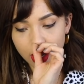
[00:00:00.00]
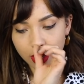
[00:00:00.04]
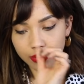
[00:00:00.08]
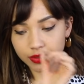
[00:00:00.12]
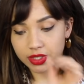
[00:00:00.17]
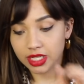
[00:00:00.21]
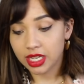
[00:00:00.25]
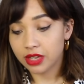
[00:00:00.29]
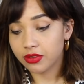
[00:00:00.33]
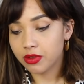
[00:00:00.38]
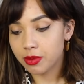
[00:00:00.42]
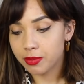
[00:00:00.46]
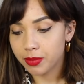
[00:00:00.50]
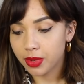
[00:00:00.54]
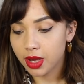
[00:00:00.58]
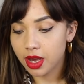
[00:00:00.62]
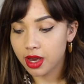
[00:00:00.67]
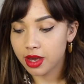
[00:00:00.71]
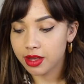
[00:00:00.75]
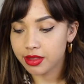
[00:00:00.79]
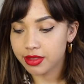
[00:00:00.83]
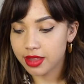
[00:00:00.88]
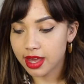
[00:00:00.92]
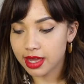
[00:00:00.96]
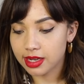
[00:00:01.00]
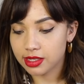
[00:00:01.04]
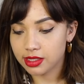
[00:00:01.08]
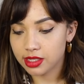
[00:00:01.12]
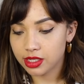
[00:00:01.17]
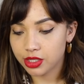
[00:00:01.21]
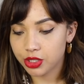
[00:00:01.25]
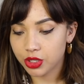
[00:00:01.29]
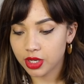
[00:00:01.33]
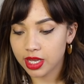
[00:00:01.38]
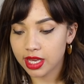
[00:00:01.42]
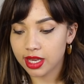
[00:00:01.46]
after giving birth, and
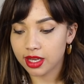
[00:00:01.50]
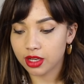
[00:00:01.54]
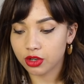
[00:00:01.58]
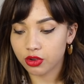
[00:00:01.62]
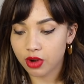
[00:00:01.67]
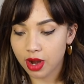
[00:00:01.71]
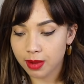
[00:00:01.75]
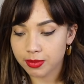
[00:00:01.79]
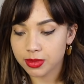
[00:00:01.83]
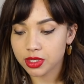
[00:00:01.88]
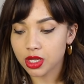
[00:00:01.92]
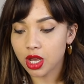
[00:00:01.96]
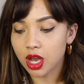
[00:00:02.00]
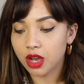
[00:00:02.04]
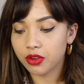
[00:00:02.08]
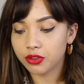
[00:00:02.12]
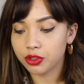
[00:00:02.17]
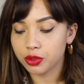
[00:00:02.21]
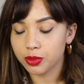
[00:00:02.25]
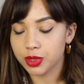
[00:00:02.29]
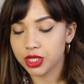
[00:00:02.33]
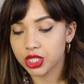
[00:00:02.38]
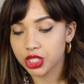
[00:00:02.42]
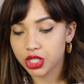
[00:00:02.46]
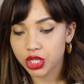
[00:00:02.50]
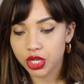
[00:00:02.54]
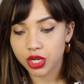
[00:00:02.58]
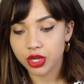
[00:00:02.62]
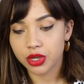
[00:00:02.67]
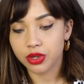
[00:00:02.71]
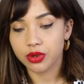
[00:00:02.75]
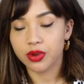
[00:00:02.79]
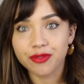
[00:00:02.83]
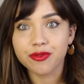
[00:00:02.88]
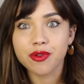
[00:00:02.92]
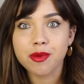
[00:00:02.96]
did you get cramps afterwards
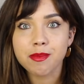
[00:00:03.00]
too?